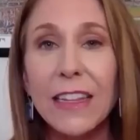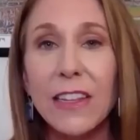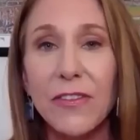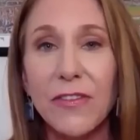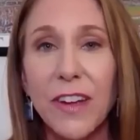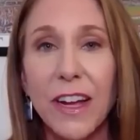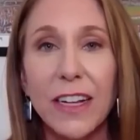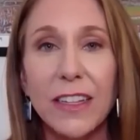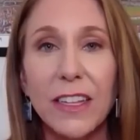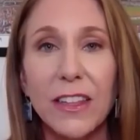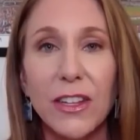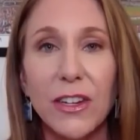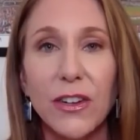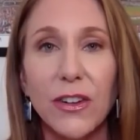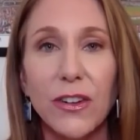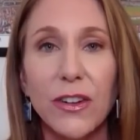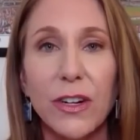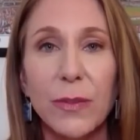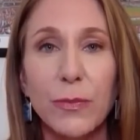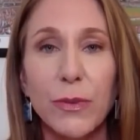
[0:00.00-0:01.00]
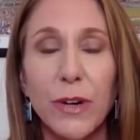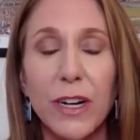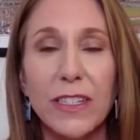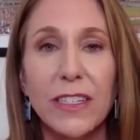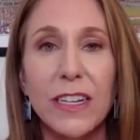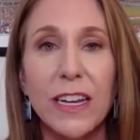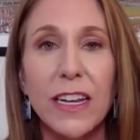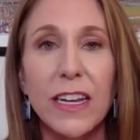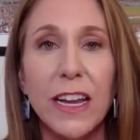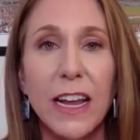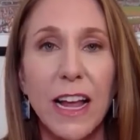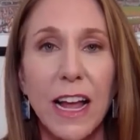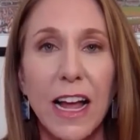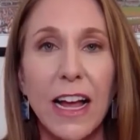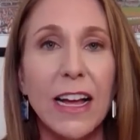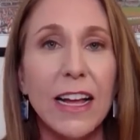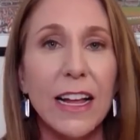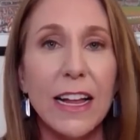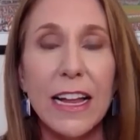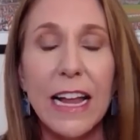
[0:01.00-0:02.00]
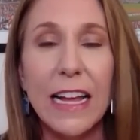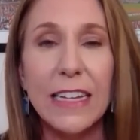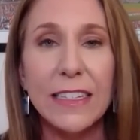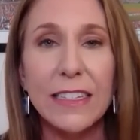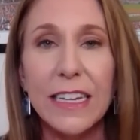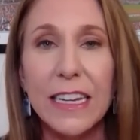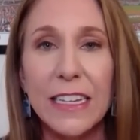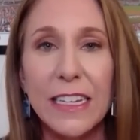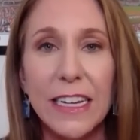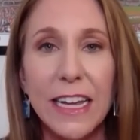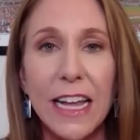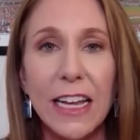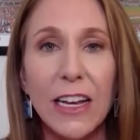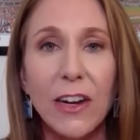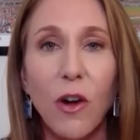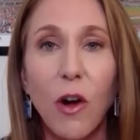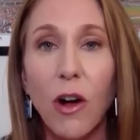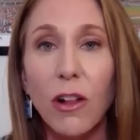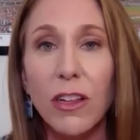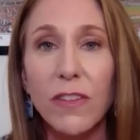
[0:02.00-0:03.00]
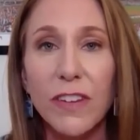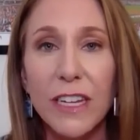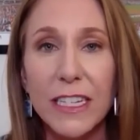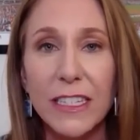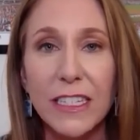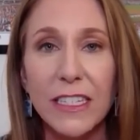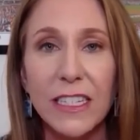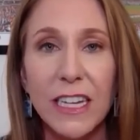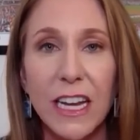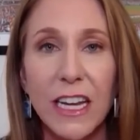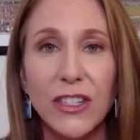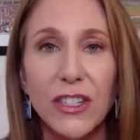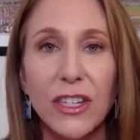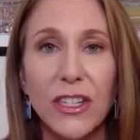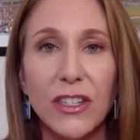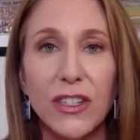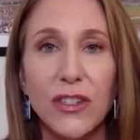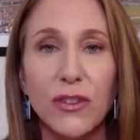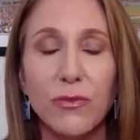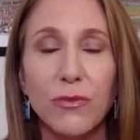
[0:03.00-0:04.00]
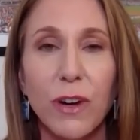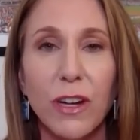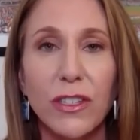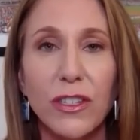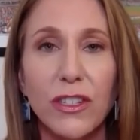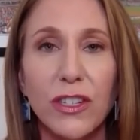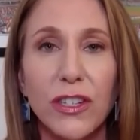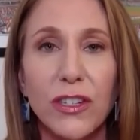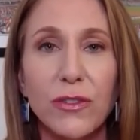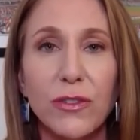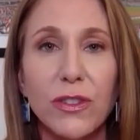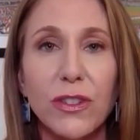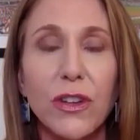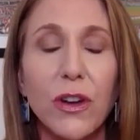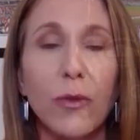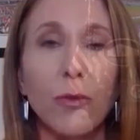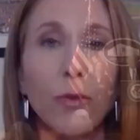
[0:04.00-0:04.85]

and the fact that the current president uh, has indicated all of his intentions to run too.